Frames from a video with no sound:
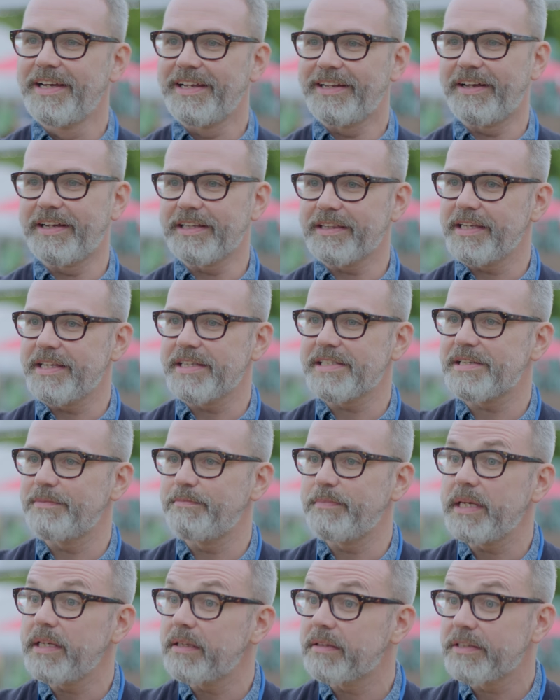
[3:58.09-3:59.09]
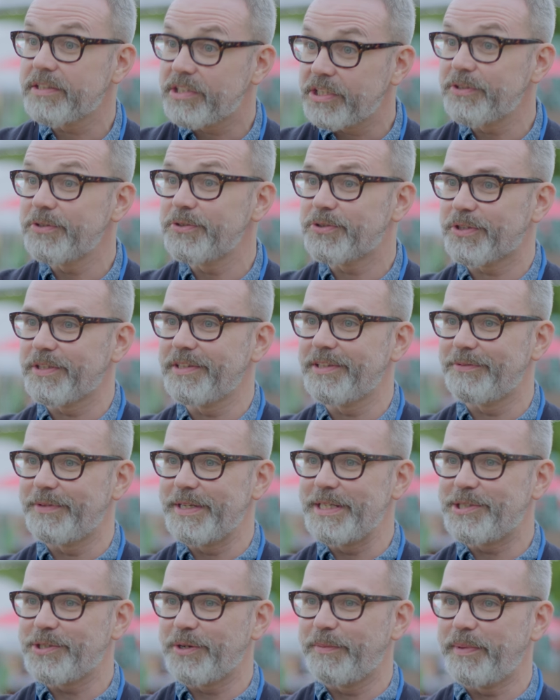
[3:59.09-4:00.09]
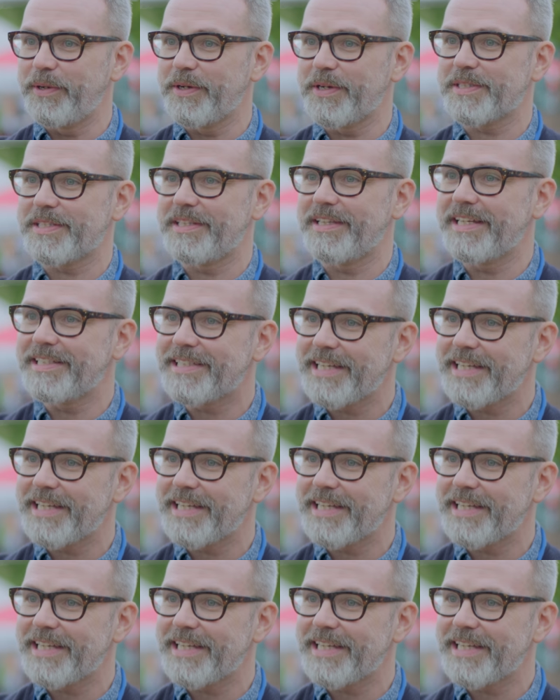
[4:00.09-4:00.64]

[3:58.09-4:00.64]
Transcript: like this and meet the children that read your books, and they